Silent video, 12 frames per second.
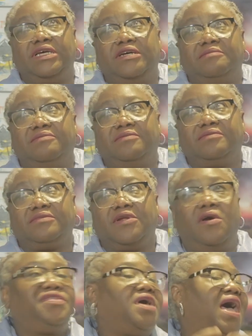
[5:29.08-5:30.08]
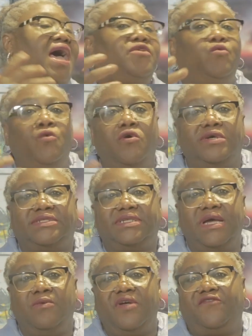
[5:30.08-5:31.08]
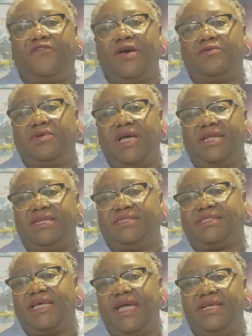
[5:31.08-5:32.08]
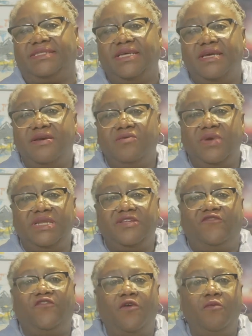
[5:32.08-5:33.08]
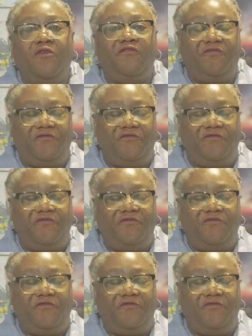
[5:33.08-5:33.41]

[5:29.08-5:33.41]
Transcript: other artworks that were found at the site were in the form of